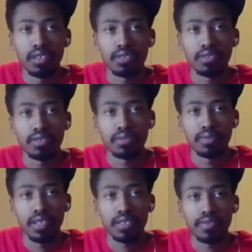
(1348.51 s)
doing some
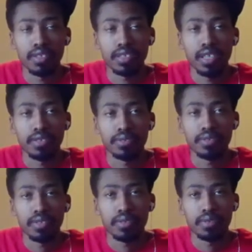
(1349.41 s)
things for the channel,
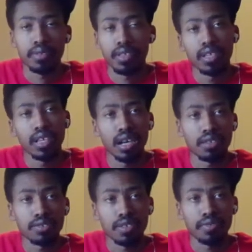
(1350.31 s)
so I
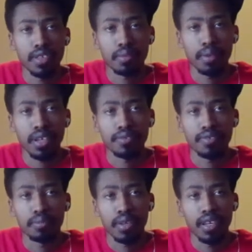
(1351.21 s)
was sort of flicking back and
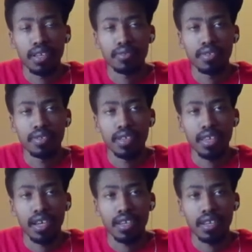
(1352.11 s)
forth, but I didn't really see a
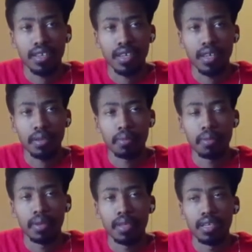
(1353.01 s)
lot of that game.
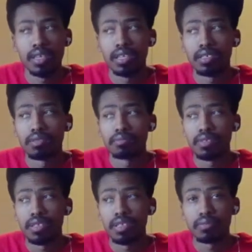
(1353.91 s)

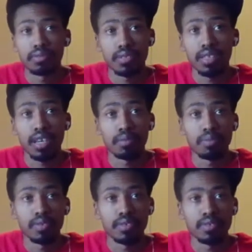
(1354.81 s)
But there was a lot of
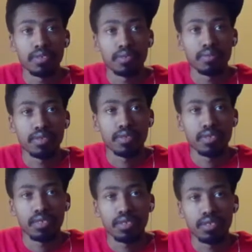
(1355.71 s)
points though.
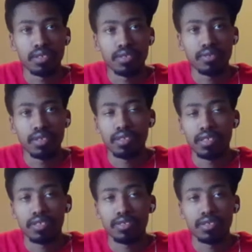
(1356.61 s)
But Detroit, an
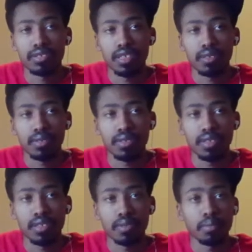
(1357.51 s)
interesting team this
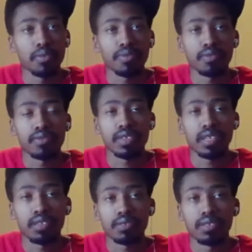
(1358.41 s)
year. Well, both of those
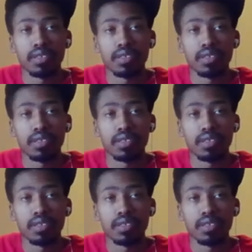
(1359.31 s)
teams.